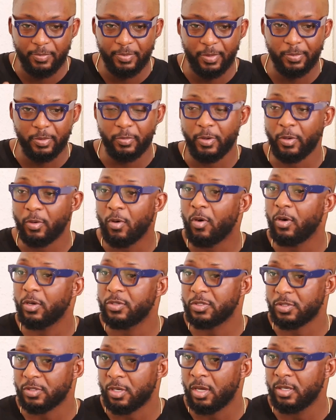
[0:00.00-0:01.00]
people record
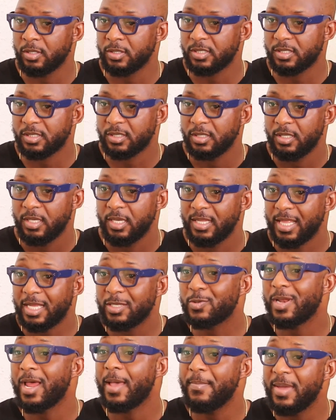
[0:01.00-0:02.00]
songs.
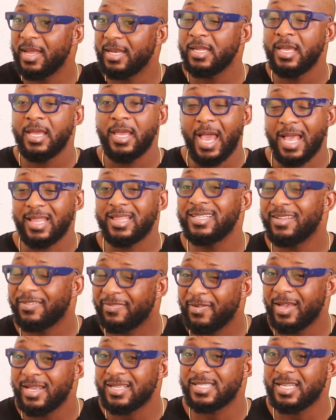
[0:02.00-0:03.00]
That's when I met, I think the
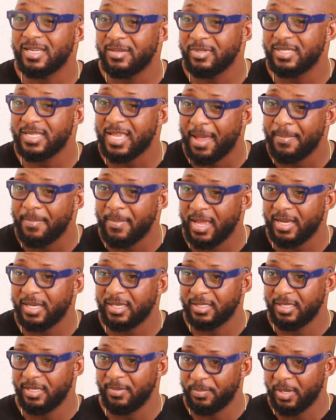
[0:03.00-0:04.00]
first celebrity I
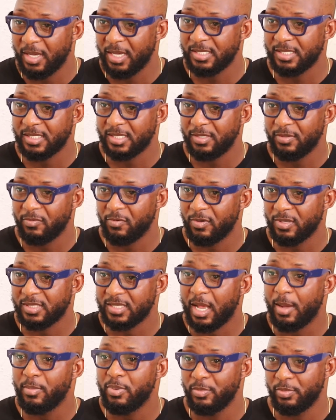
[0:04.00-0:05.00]
met in person was
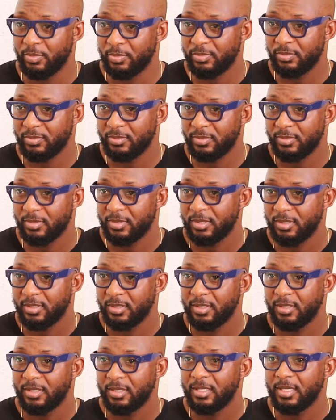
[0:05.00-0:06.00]
Kaboom.
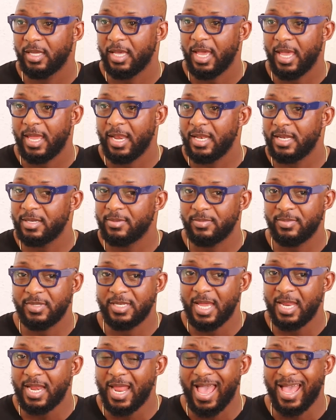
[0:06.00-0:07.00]
And
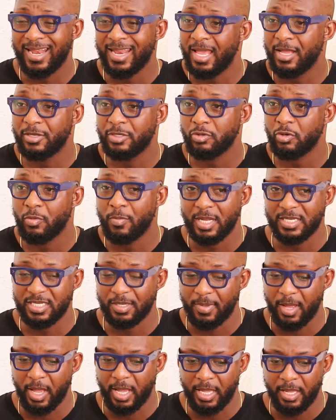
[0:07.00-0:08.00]
then I had heard so much
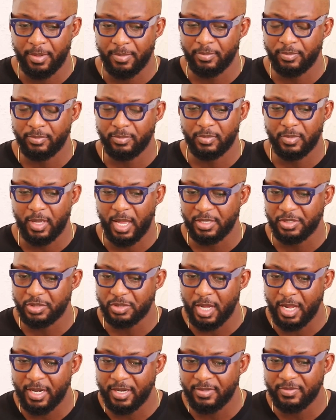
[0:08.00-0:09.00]
about him. Yeah. I
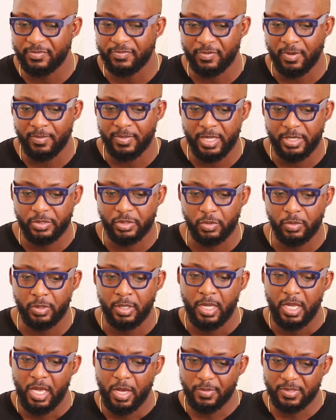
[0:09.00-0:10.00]
started from there. So
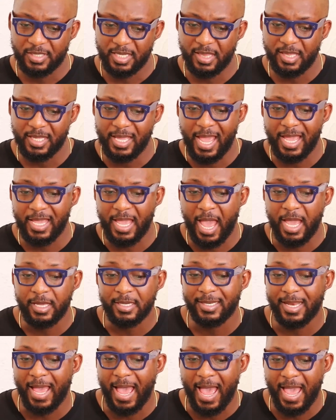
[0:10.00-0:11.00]
it was a thing I
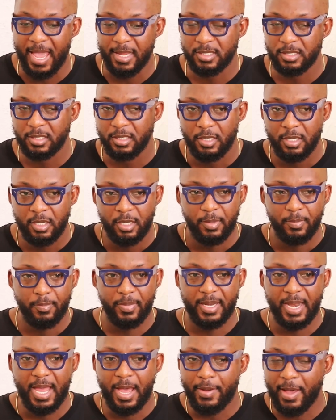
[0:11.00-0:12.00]
could hide.
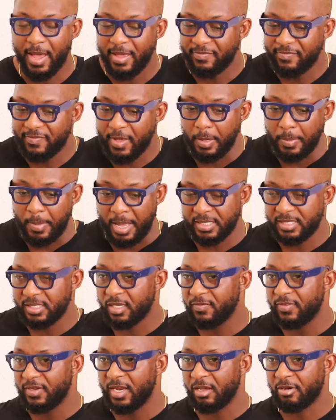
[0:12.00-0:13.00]
But now I found
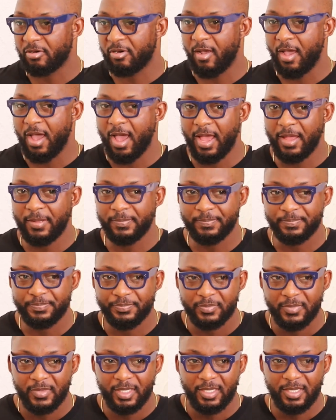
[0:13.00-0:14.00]
myself in Accra.
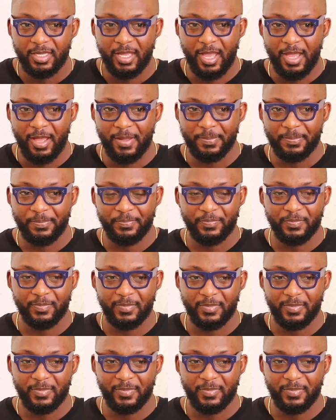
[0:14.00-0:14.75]
The